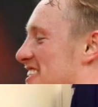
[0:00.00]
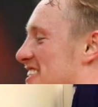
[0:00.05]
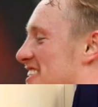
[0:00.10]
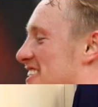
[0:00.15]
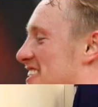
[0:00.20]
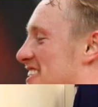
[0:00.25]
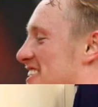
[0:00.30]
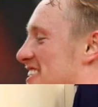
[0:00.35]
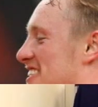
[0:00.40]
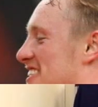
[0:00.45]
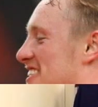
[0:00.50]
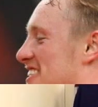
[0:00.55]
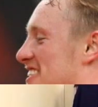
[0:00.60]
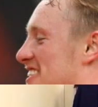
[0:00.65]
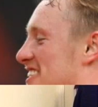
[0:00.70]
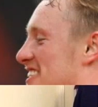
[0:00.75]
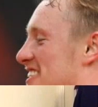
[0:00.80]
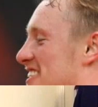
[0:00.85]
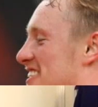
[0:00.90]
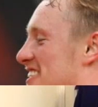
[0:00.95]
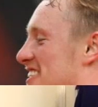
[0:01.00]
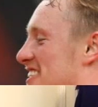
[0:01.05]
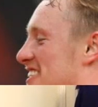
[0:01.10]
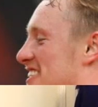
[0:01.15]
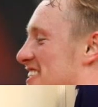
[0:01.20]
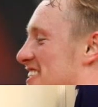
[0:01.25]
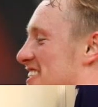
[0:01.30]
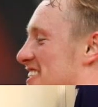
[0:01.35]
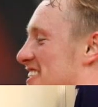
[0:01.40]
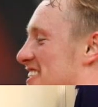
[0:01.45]

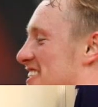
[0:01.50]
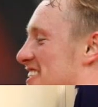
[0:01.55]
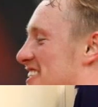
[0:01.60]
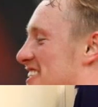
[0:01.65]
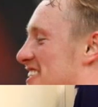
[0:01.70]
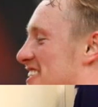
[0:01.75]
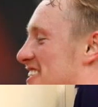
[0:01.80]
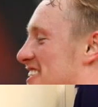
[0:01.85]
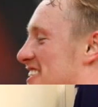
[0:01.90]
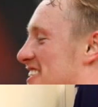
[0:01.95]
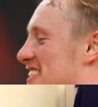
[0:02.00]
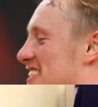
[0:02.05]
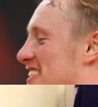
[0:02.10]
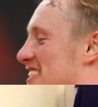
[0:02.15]
(silent)